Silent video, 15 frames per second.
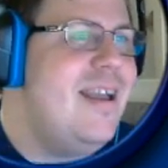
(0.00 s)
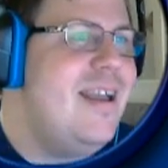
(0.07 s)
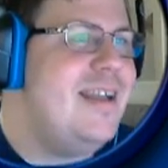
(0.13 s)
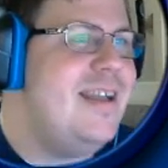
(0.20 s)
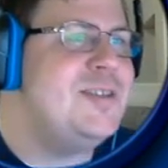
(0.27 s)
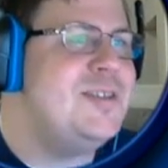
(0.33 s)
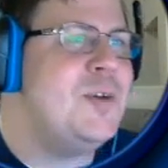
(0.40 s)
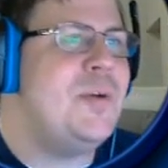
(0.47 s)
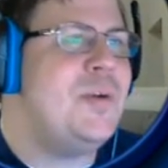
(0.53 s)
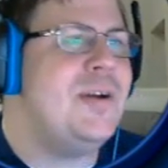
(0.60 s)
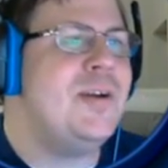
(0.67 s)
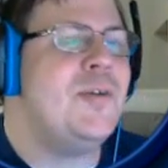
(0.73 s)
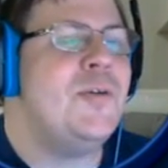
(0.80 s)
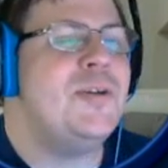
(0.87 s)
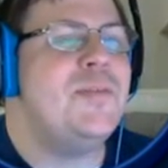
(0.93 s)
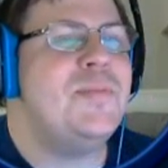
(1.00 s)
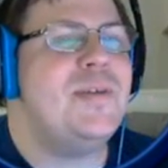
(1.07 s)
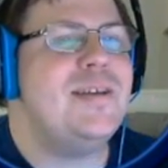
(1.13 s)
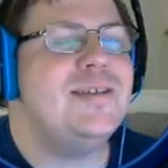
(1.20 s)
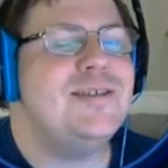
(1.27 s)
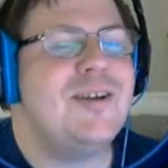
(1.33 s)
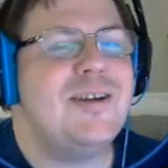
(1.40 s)
And so we are going to
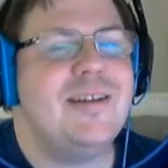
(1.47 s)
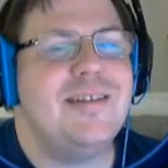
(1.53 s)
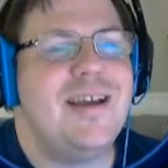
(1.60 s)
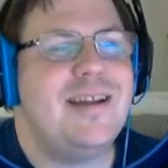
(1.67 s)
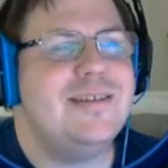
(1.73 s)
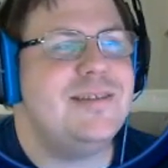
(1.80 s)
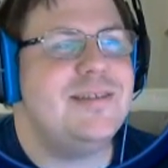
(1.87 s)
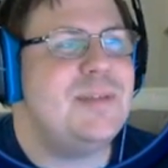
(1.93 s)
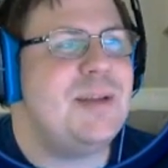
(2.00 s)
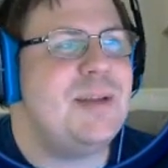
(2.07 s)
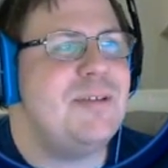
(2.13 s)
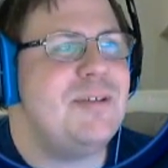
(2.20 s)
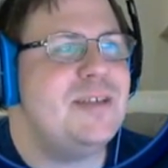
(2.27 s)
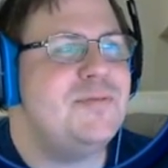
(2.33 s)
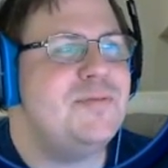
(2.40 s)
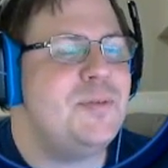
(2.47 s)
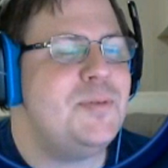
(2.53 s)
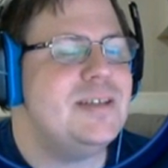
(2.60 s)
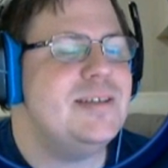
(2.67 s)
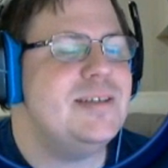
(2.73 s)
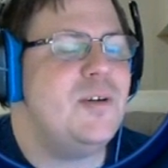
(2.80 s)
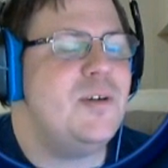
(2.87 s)
be starting that sometime in the next few
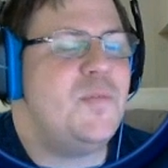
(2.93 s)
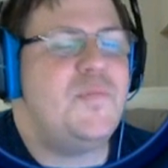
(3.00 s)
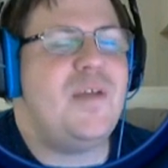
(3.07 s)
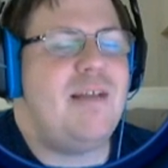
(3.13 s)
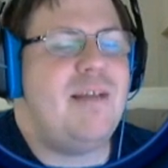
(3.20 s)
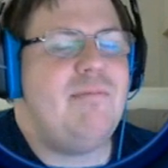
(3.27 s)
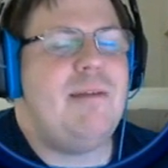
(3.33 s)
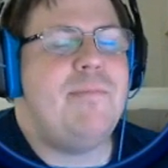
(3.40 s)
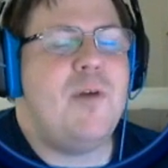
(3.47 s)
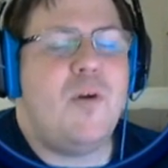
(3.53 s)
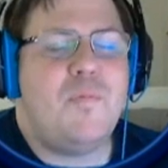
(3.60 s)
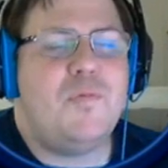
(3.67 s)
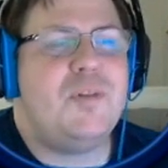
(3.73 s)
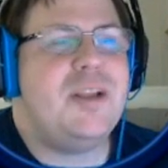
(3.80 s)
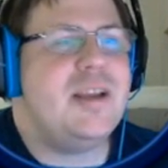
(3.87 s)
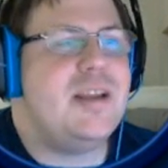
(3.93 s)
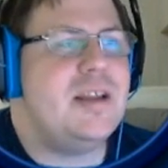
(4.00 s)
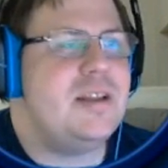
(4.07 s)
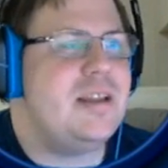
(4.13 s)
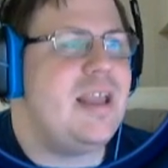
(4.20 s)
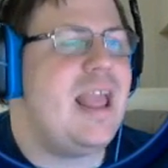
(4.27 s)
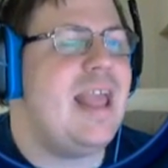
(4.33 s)
weeks, and I'm hopefully going
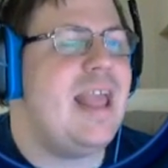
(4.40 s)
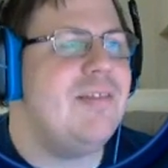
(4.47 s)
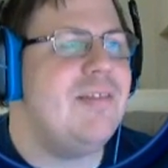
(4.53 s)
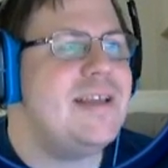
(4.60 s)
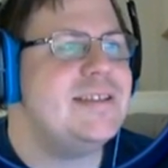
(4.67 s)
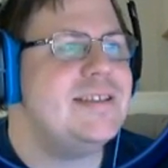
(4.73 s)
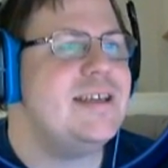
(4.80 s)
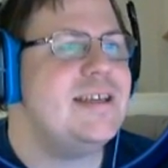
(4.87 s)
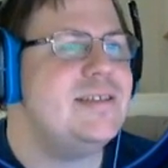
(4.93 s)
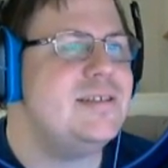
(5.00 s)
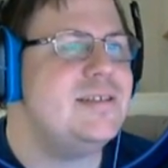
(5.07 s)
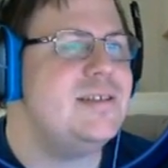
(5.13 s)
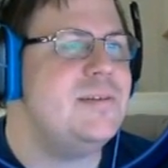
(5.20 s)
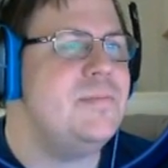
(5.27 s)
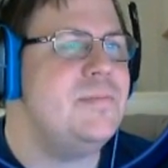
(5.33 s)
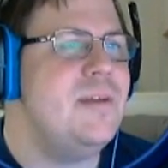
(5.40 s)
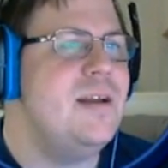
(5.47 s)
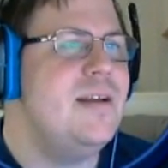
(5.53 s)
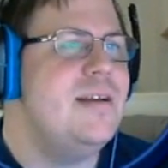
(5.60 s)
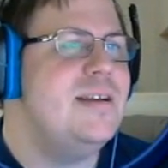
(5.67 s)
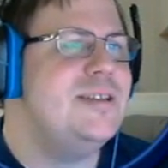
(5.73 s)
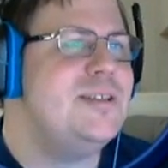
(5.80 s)
to at least get some
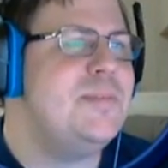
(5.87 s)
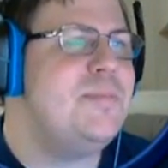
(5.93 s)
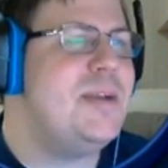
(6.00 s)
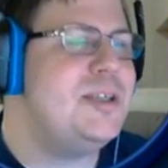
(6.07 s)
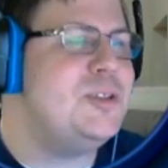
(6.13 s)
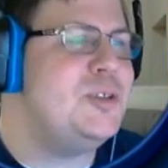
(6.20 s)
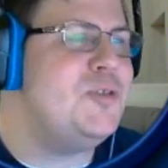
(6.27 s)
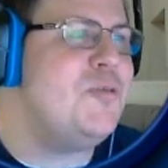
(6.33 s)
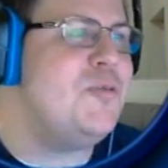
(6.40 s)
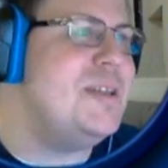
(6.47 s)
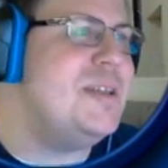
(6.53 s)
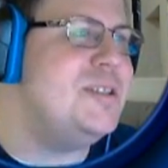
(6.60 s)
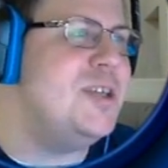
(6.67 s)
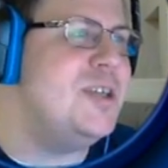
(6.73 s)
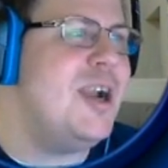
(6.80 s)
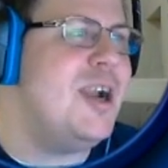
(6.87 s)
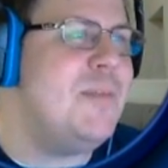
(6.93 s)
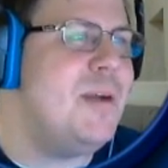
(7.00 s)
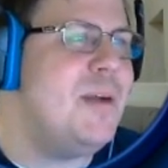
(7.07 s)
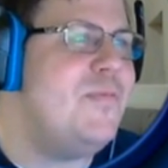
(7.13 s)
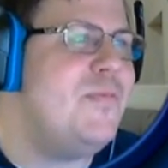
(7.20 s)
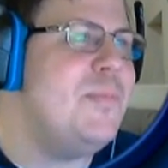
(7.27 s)
pictures from
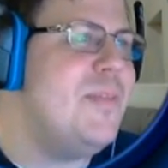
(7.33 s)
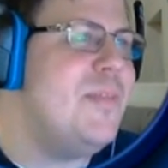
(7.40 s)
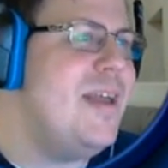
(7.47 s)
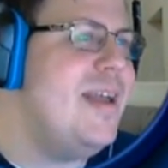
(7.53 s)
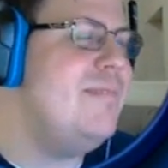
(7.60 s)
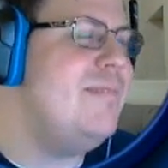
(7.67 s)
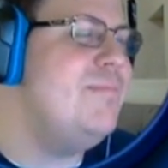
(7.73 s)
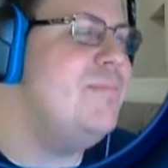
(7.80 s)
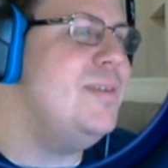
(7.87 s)
Instagram up from that.